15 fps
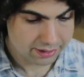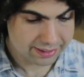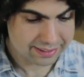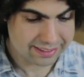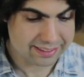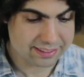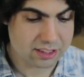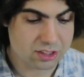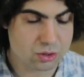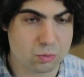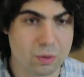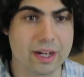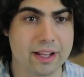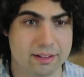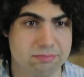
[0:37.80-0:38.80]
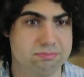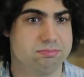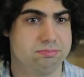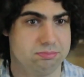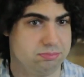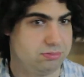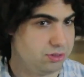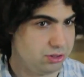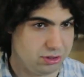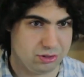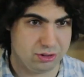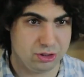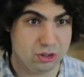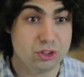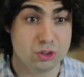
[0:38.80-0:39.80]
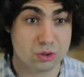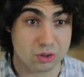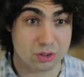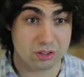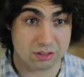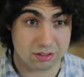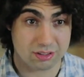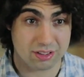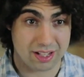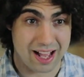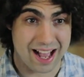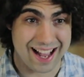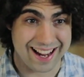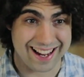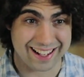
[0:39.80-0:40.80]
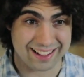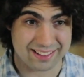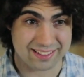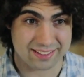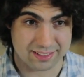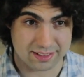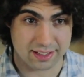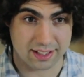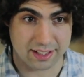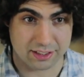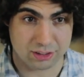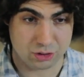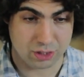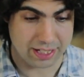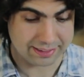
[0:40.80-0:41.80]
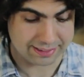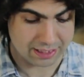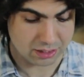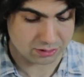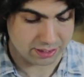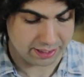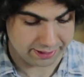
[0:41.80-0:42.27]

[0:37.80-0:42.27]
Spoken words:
Let's listen to what a usual hi-hat track sounds